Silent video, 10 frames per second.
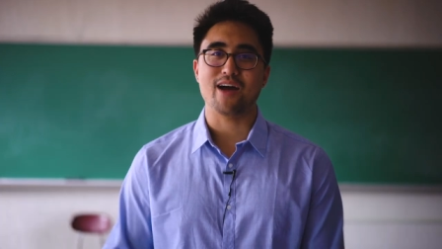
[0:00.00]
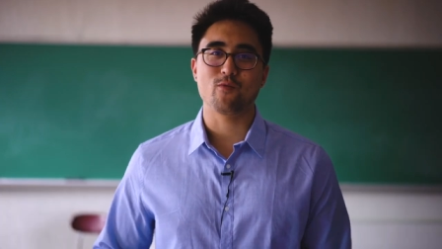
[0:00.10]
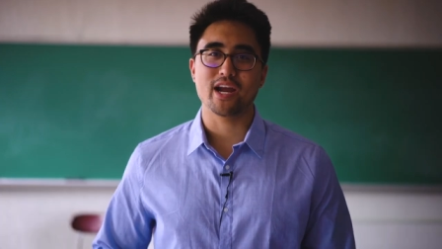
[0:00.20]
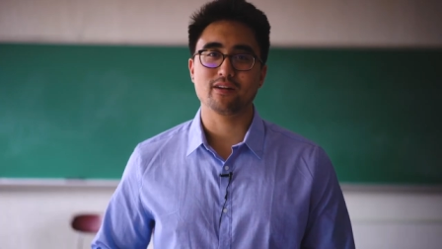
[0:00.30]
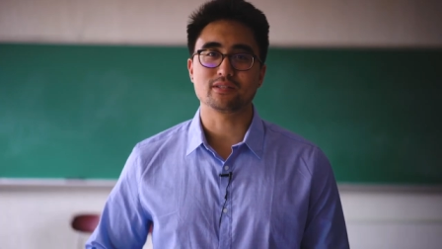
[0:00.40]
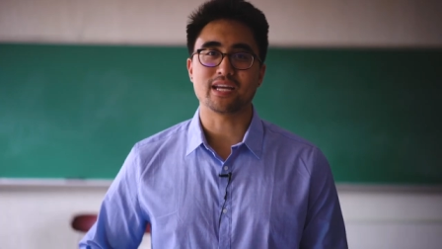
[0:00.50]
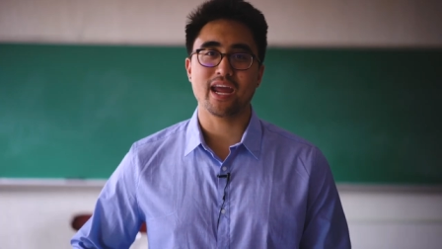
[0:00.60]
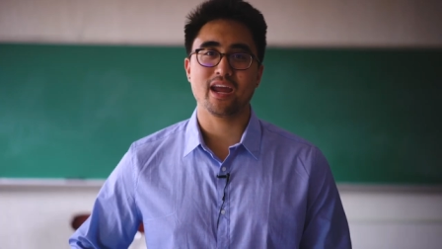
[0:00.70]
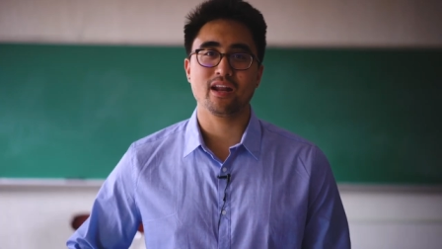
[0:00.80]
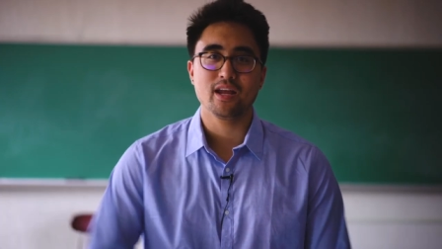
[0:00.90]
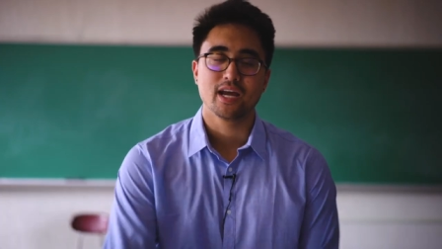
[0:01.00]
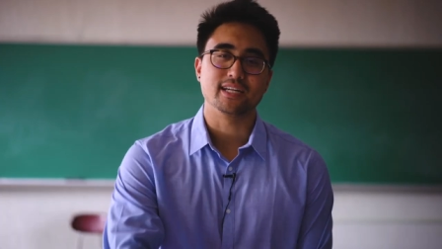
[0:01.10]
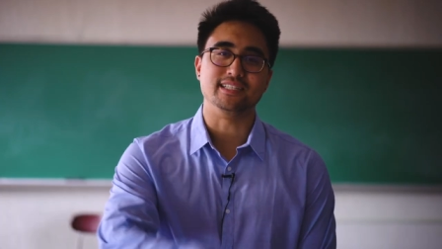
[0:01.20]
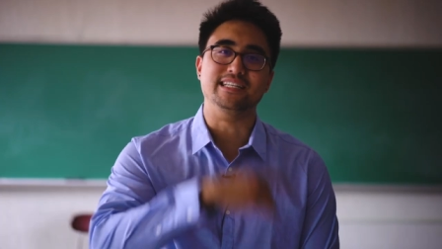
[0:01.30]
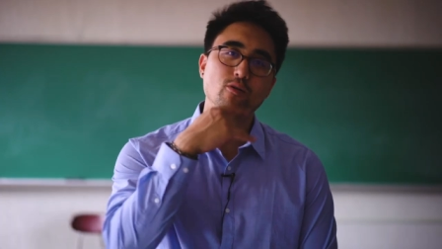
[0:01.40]
I'm Randall
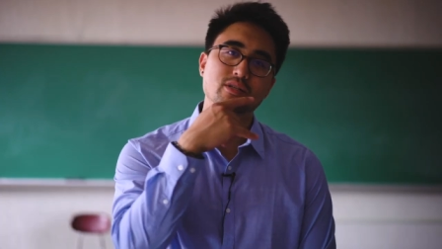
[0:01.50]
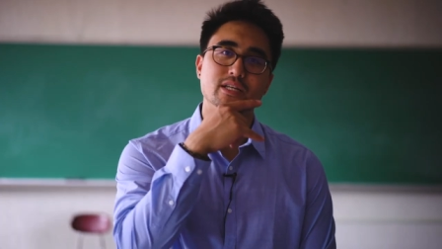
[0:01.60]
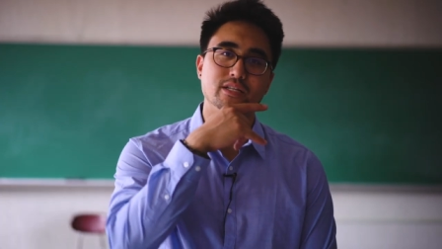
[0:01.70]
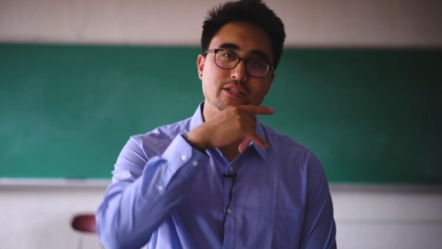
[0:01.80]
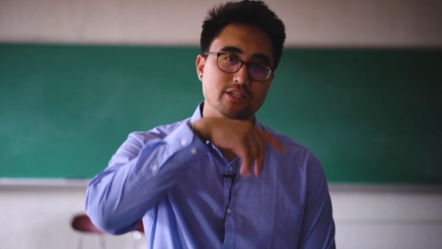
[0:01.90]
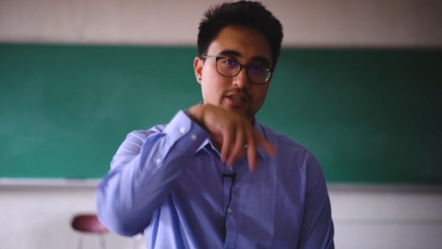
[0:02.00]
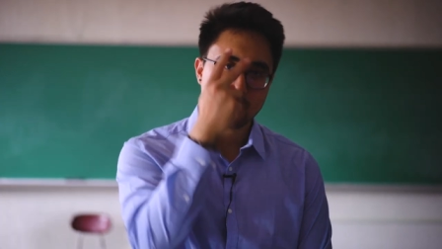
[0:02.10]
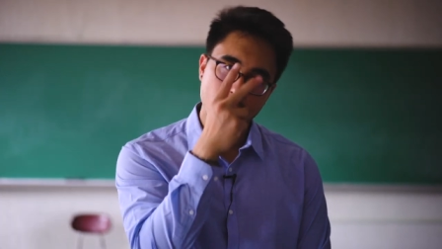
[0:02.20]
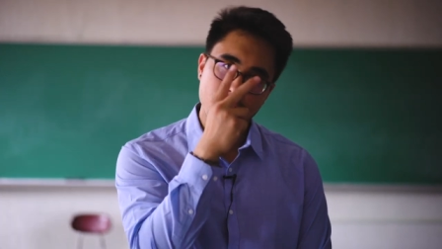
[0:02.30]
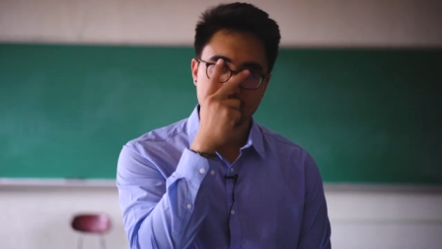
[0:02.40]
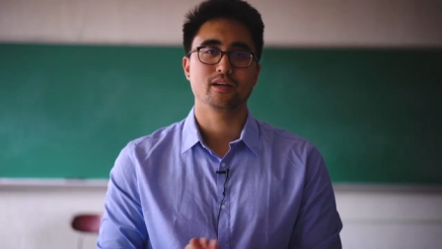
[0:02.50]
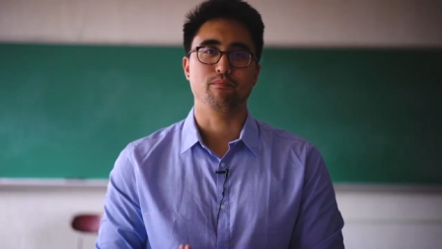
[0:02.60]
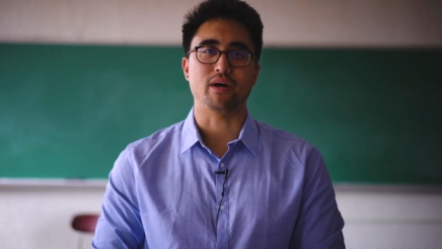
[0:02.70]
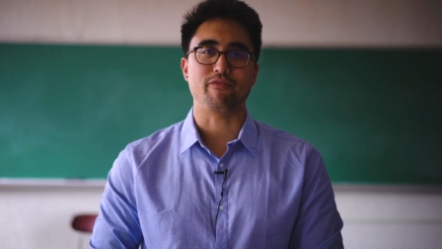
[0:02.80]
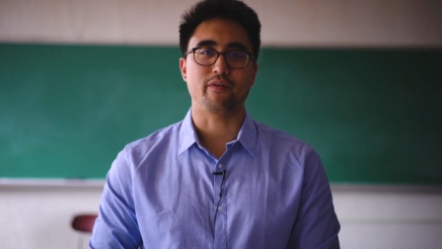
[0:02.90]
Tan, deuces.
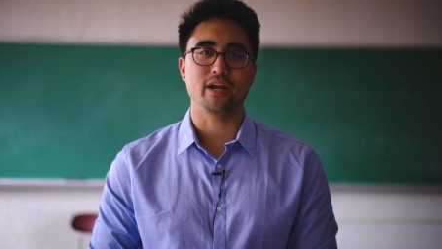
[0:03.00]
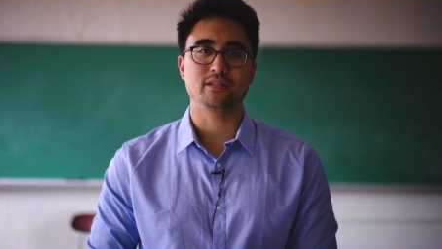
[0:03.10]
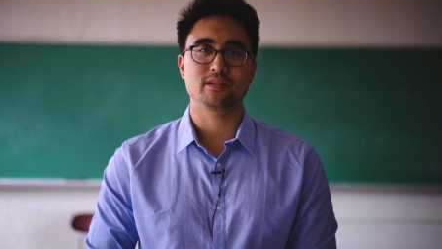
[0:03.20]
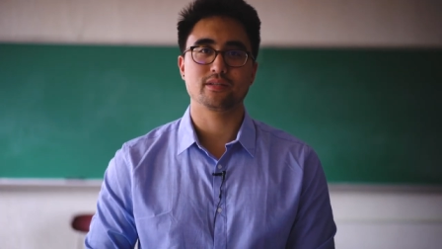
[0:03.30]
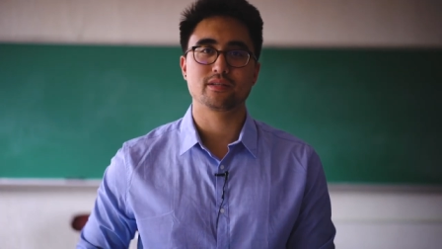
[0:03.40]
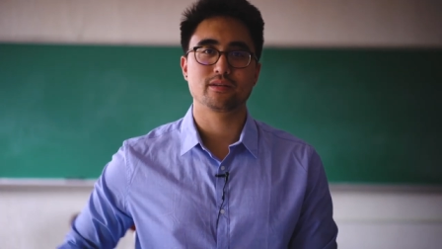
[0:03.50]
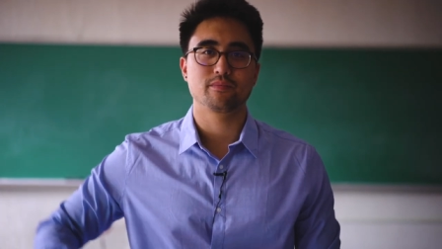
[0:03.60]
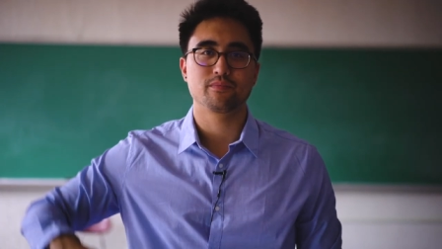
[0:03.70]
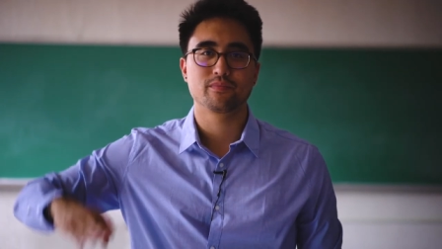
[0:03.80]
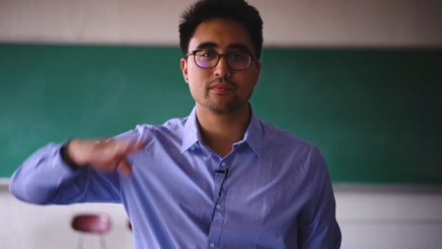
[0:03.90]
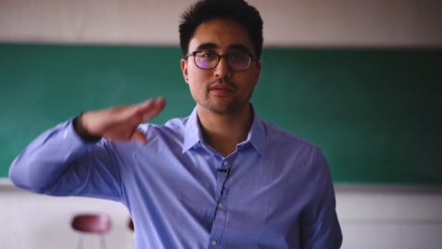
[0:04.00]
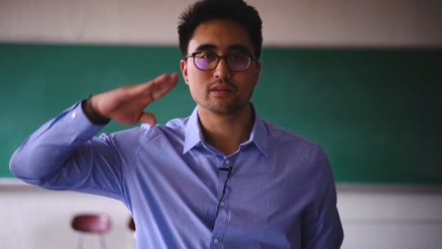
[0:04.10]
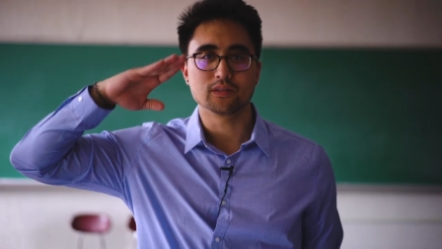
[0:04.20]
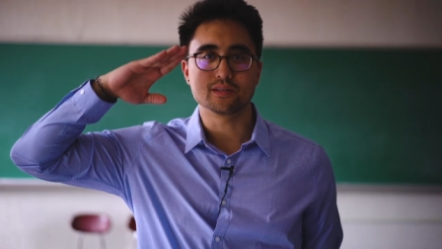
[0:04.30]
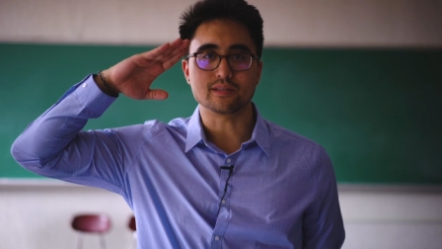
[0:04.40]
My friends,
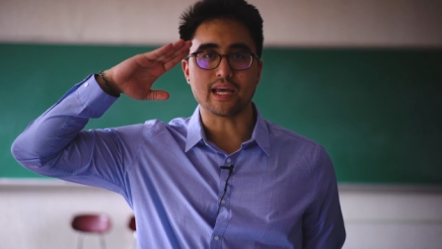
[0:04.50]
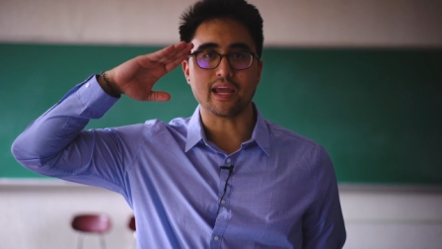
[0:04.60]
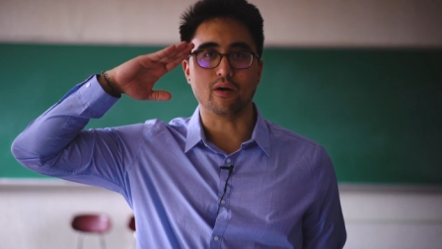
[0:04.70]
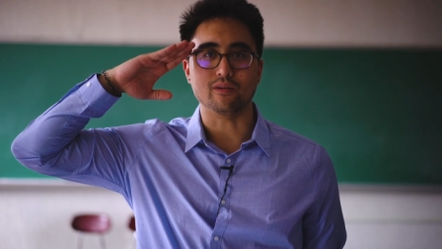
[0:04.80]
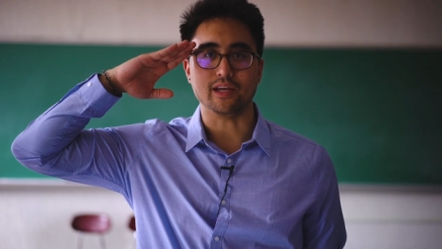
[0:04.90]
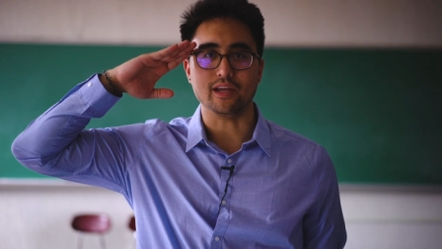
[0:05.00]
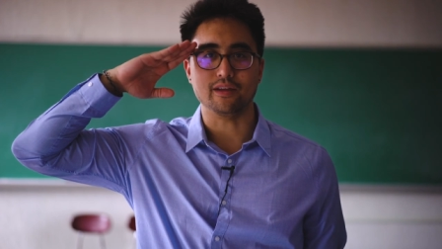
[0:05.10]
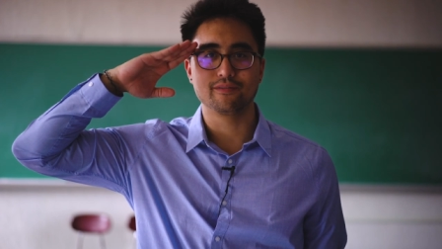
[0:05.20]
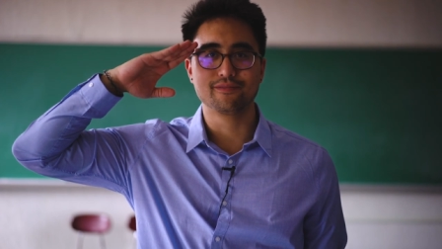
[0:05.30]
stay holy.